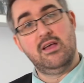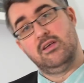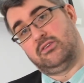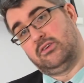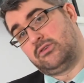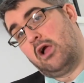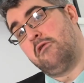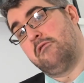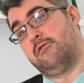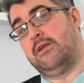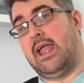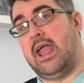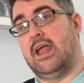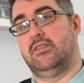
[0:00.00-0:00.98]
So don't
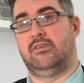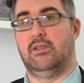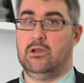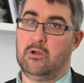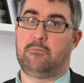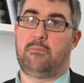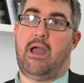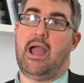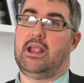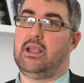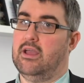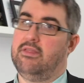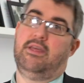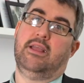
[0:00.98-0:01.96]
forget to look
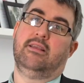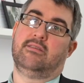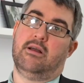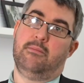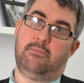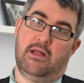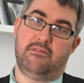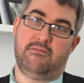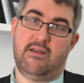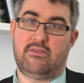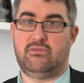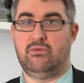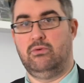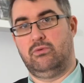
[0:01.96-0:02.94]
back at things like blood
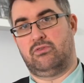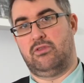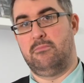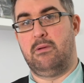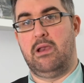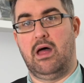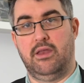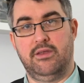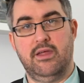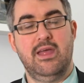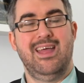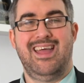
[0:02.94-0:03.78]
vessels, the blood,